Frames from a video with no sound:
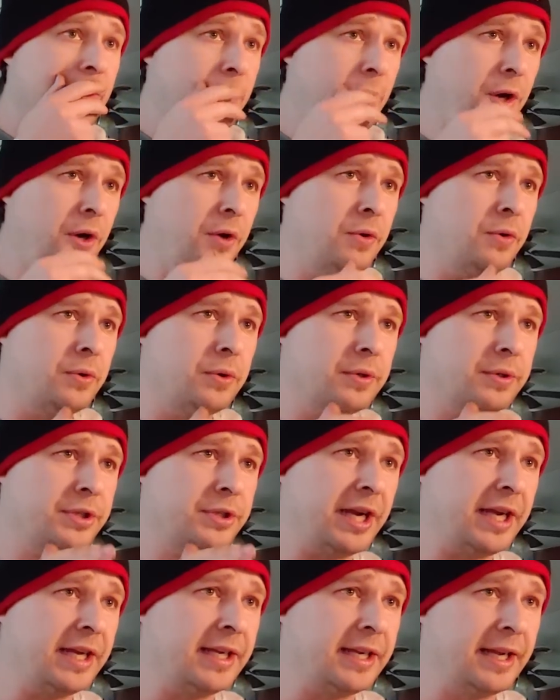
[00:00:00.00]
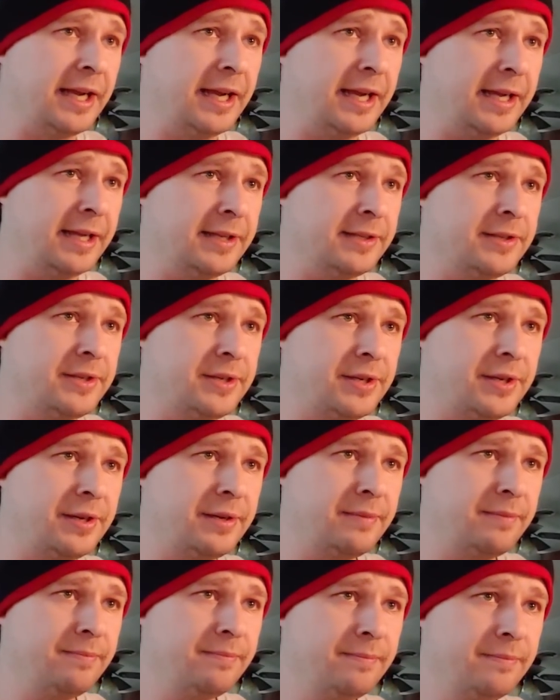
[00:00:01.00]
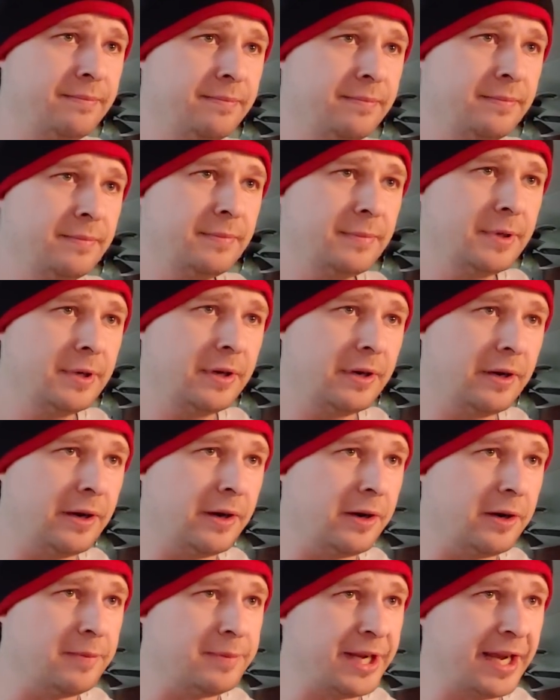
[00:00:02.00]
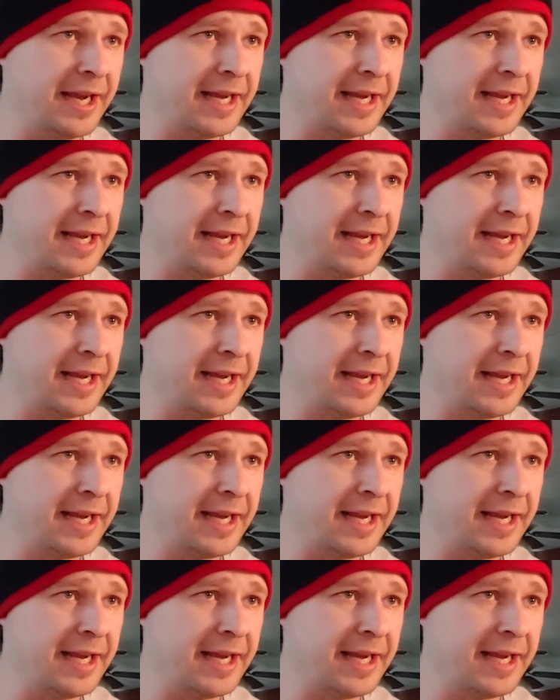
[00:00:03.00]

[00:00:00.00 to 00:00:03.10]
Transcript: Woo! Shaking hands. Herb's